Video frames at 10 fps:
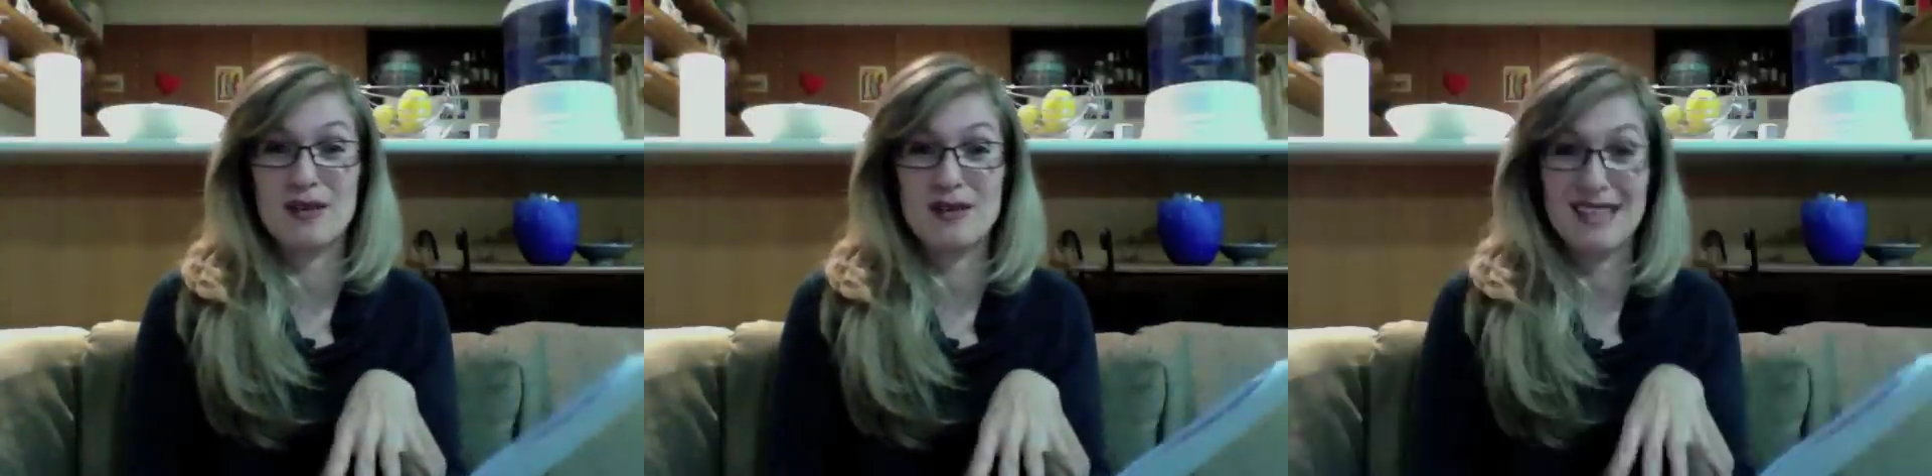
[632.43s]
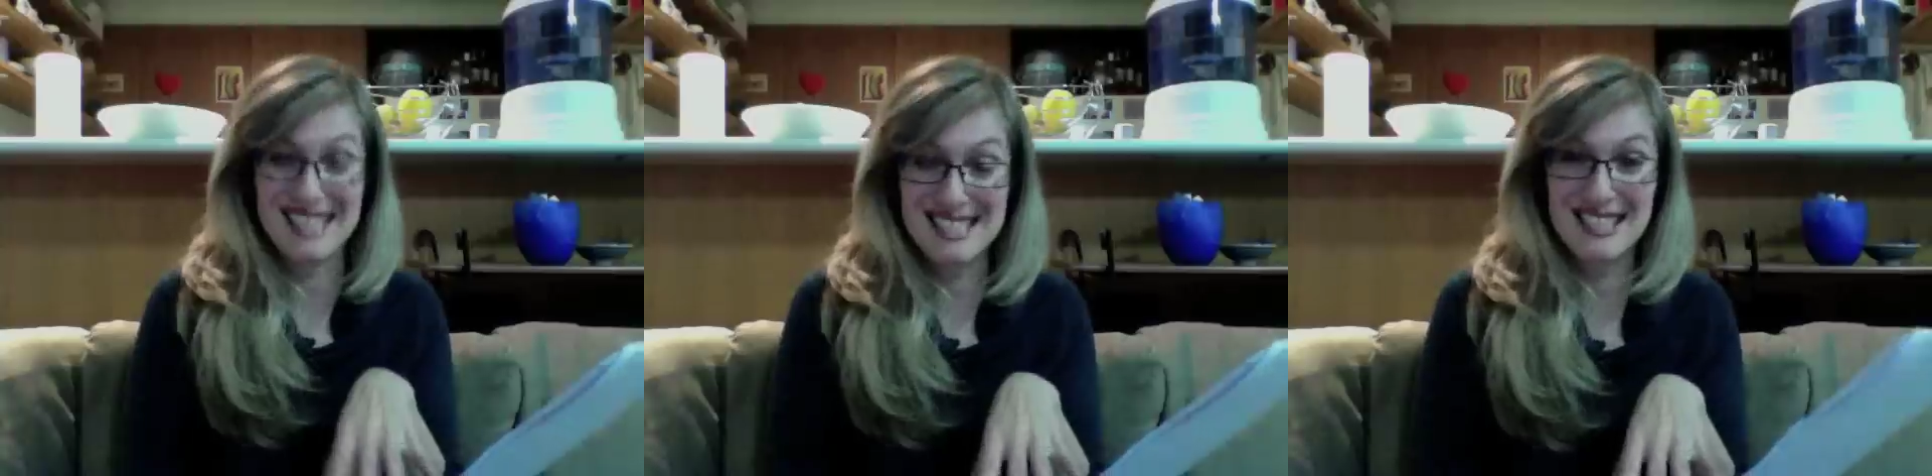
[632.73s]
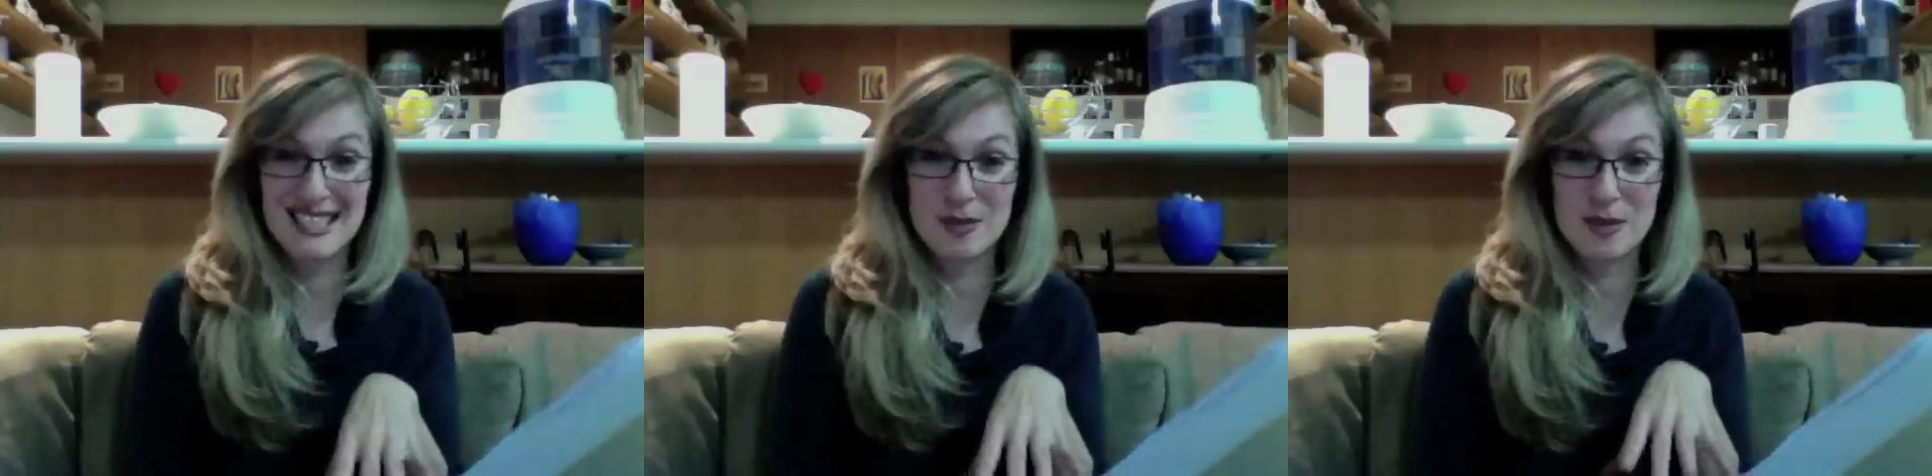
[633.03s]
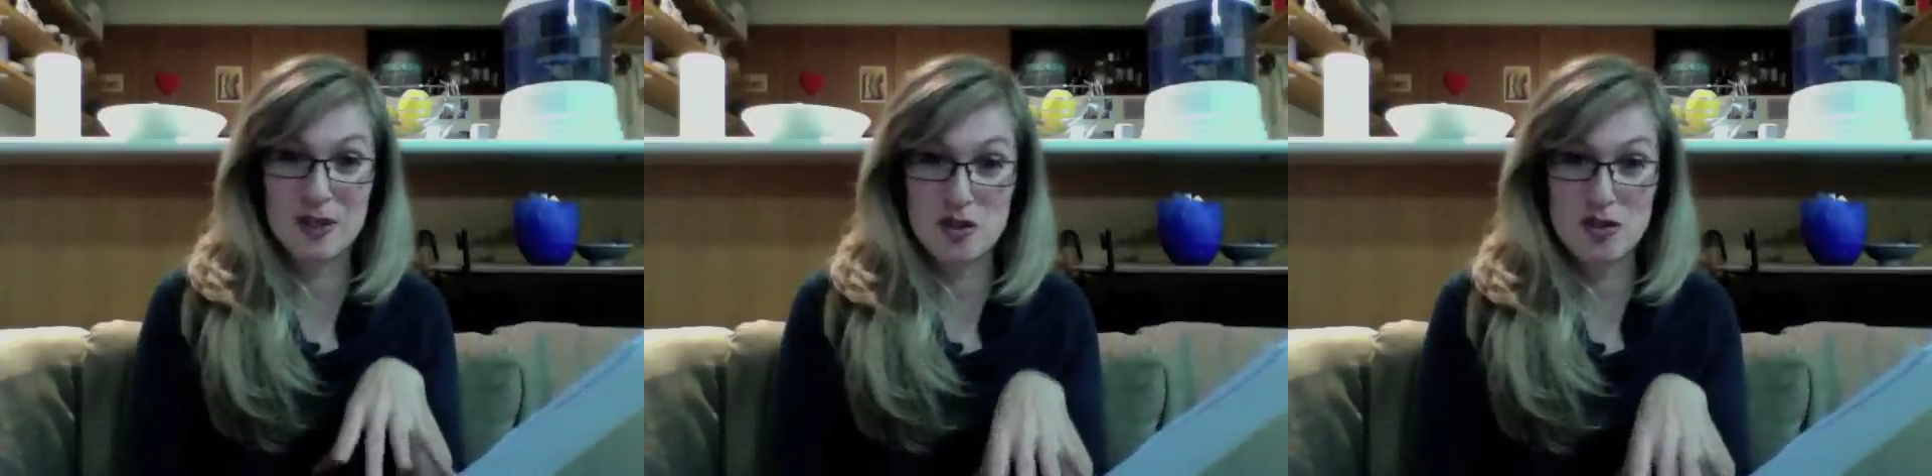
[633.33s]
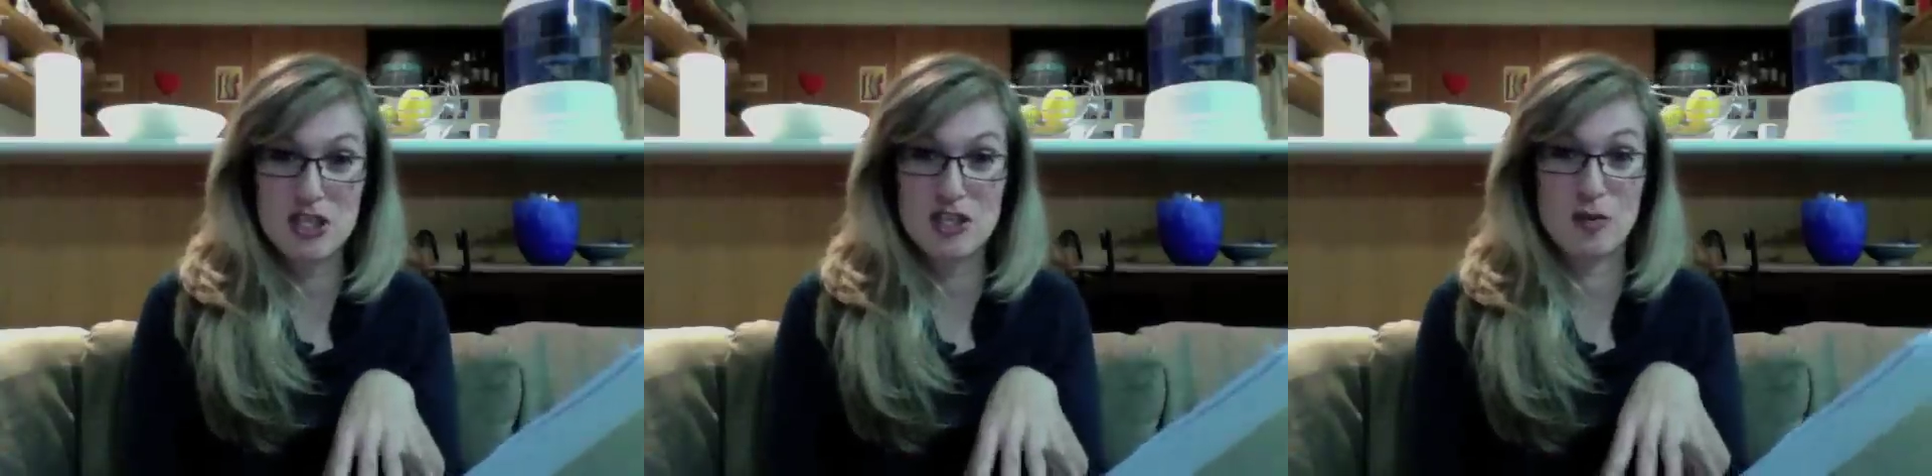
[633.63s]
eating and my
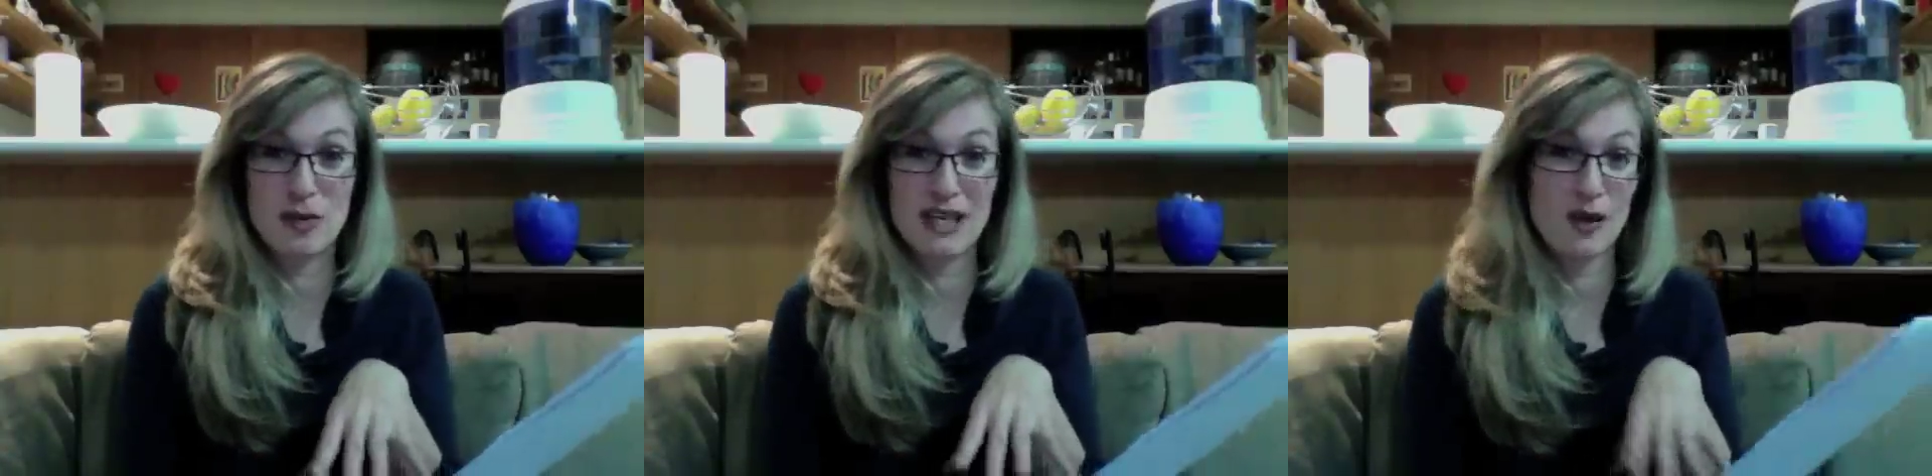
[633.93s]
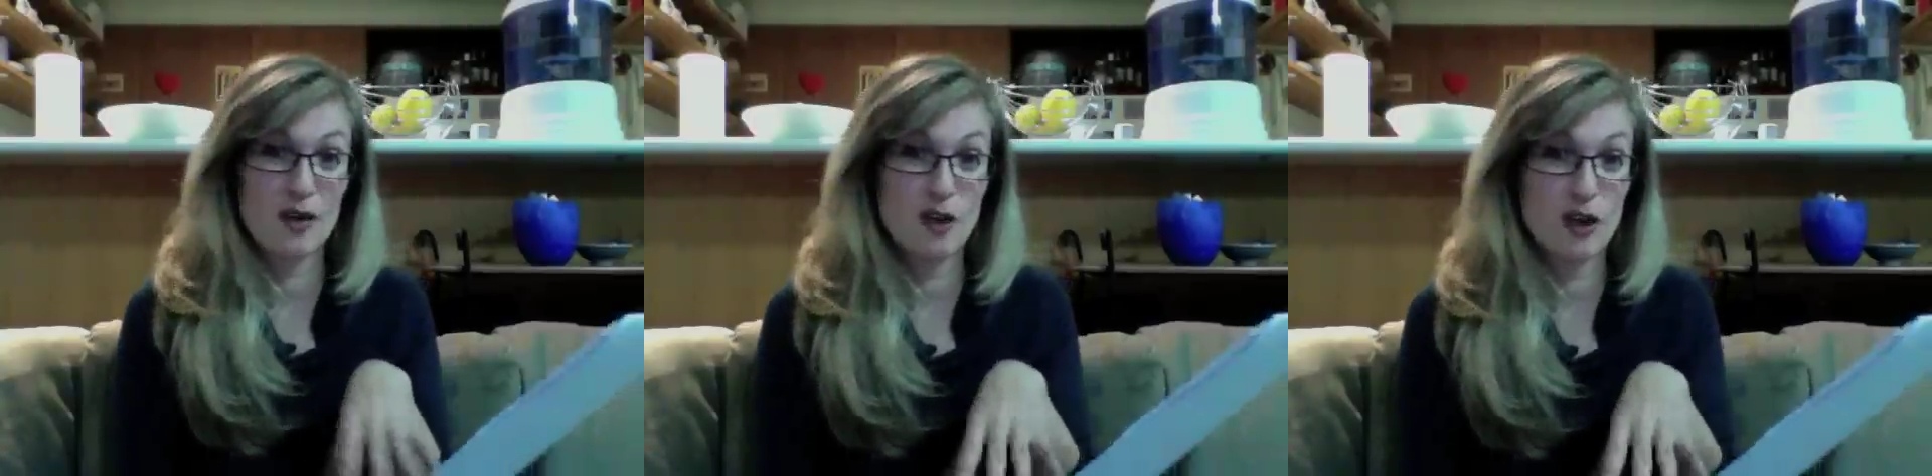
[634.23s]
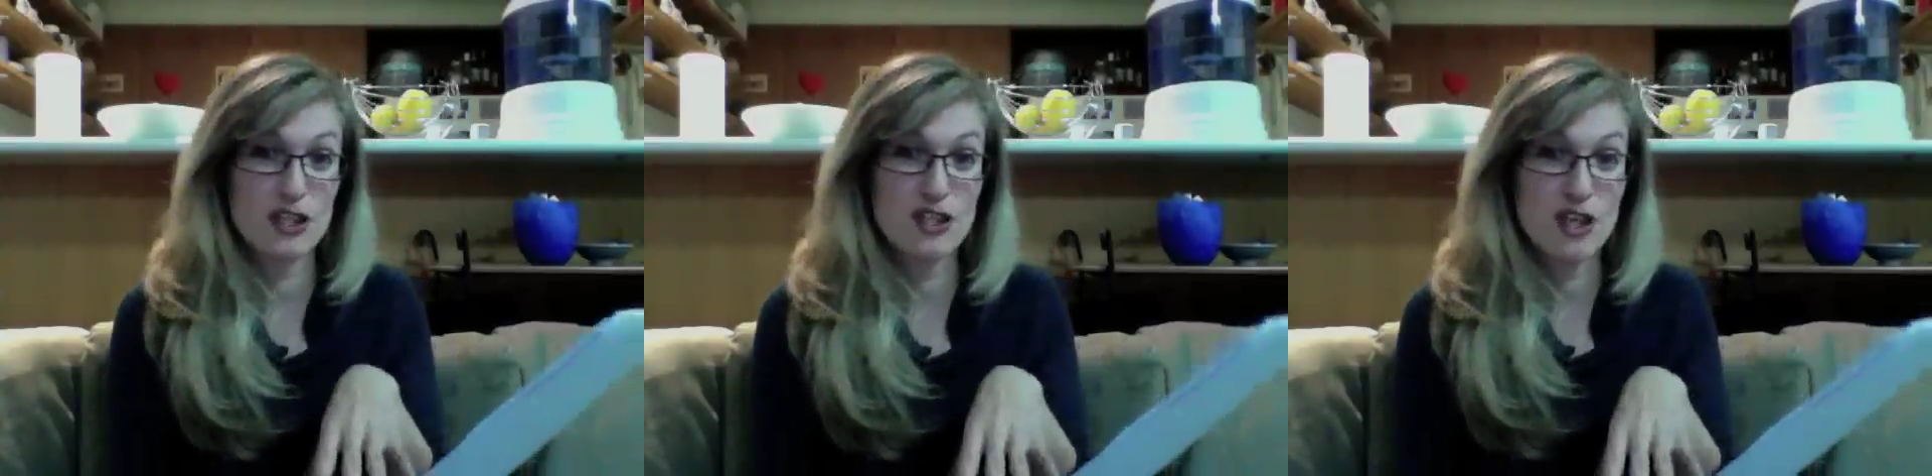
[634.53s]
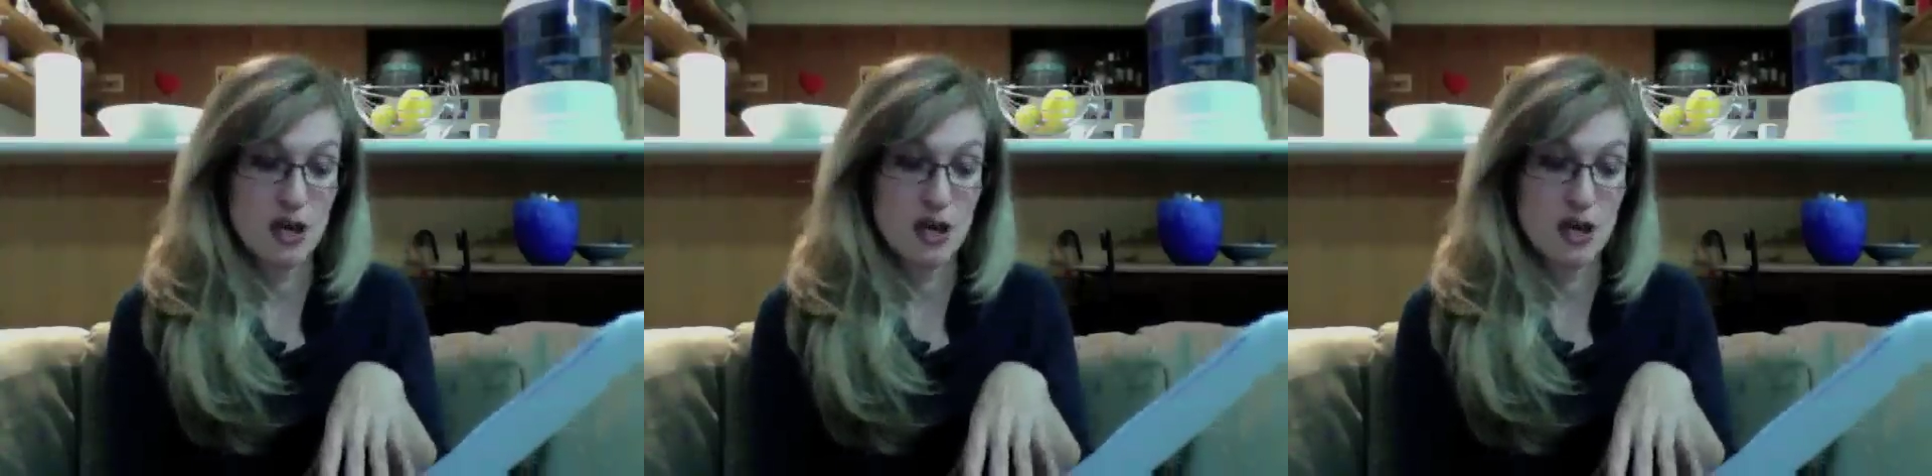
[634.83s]
nutrition, on my health knowledge,